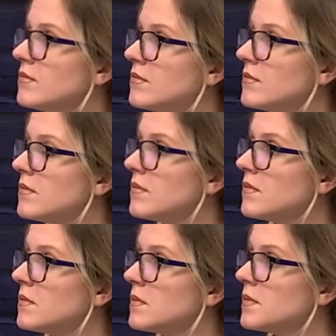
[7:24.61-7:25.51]

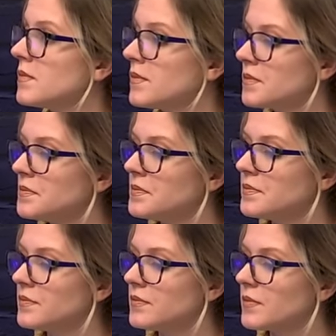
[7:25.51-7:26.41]

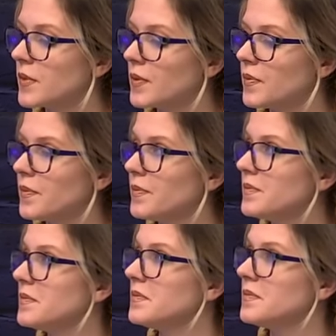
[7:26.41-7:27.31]

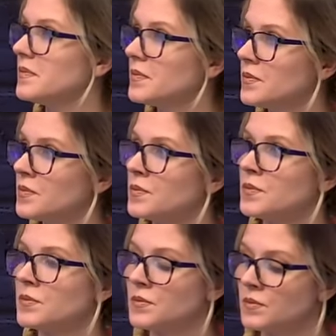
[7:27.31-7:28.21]

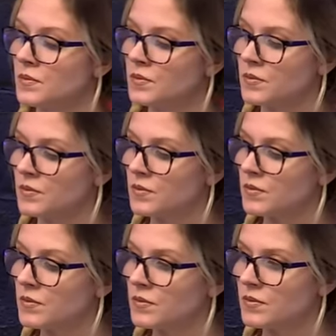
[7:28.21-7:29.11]

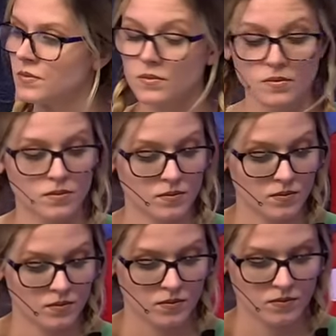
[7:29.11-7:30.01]

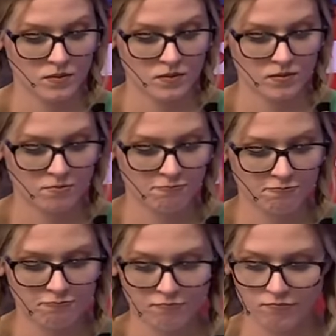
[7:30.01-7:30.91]

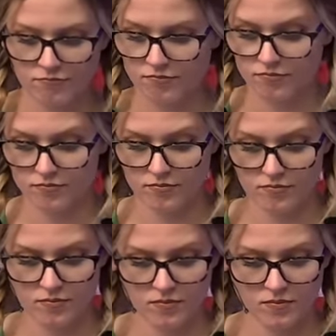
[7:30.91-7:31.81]

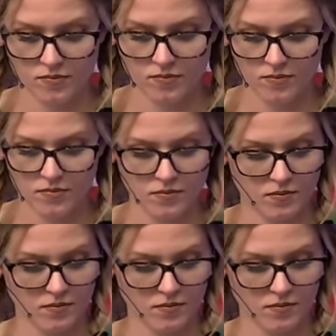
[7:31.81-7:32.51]
(not speaking)